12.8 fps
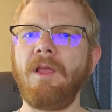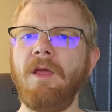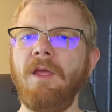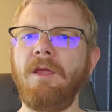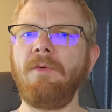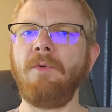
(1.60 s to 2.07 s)

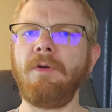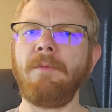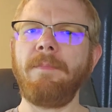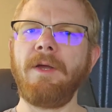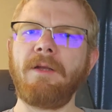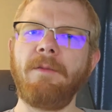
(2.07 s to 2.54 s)
Hey,
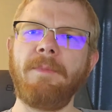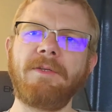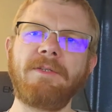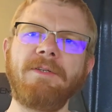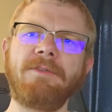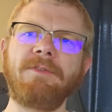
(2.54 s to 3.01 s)
welcome back to
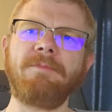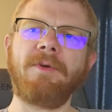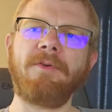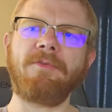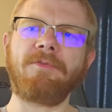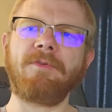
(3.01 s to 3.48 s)
Best Deals and
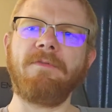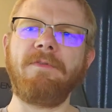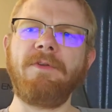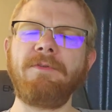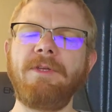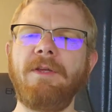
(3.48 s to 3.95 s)
Bundles
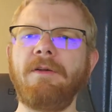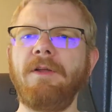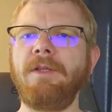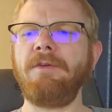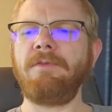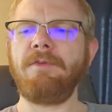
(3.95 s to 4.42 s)
Reviews here
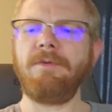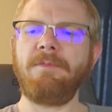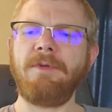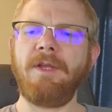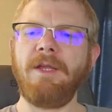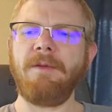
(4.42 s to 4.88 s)
on YouTube.
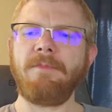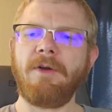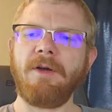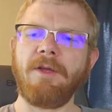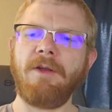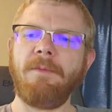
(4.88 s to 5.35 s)
Today I'm
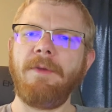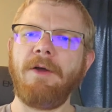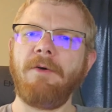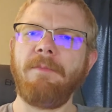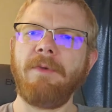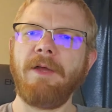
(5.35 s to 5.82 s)
talking
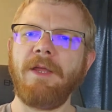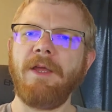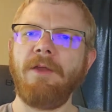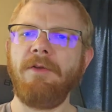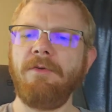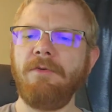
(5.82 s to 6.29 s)
about my
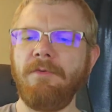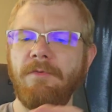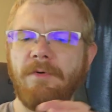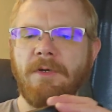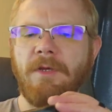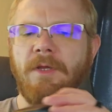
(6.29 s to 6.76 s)

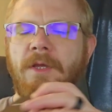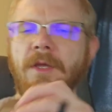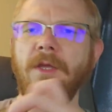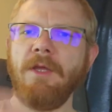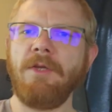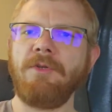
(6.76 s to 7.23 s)
new
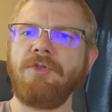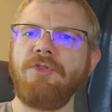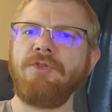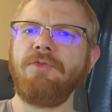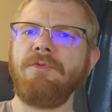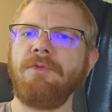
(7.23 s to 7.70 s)

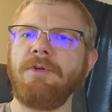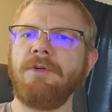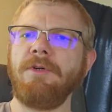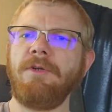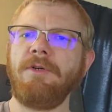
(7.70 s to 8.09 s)
Shure